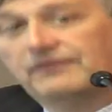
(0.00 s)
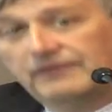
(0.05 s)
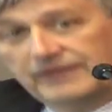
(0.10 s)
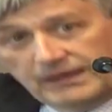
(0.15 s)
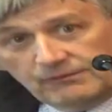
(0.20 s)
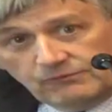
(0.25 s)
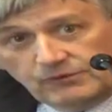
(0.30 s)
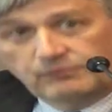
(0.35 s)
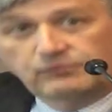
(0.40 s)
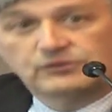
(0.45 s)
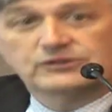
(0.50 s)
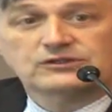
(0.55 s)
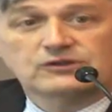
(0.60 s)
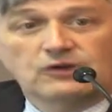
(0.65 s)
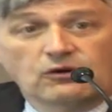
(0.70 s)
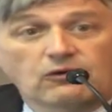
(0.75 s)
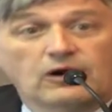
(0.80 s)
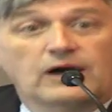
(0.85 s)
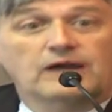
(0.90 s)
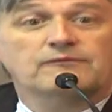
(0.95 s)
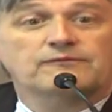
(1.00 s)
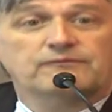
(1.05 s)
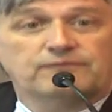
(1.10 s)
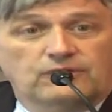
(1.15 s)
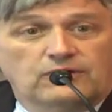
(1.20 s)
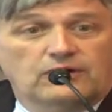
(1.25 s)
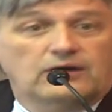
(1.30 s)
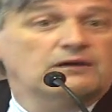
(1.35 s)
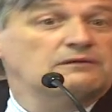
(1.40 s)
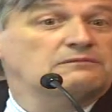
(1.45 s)
then we would go on
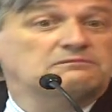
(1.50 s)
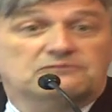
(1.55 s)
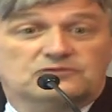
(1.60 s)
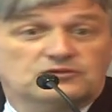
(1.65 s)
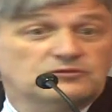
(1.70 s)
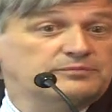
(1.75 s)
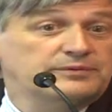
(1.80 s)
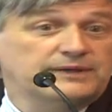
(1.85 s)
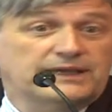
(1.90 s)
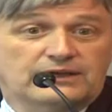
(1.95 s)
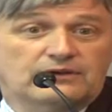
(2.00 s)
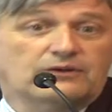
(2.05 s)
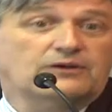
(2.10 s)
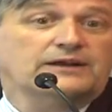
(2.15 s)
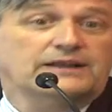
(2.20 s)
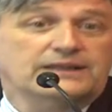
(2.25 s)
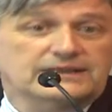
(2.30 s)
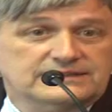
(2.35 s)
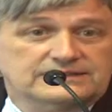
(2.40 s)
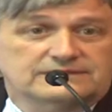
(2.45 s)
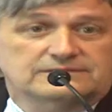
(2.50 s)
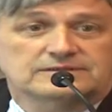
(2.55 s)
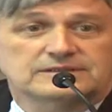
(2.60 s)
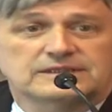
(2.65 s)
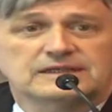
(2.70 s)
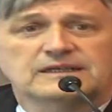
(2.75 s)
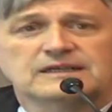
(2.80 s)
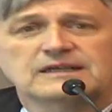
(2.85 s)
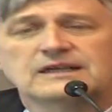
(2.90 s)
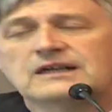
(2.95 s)
for toupee or a Nissen.
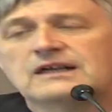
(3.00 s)
Yeah.